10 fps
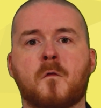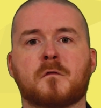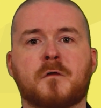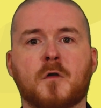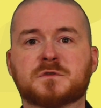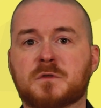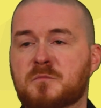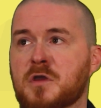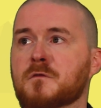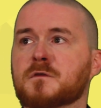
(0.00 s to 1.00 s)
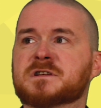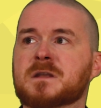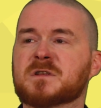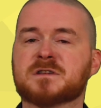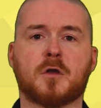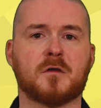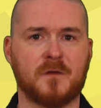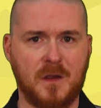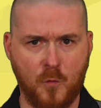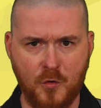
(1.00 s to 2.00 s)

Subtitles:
films with beautiful cinematography,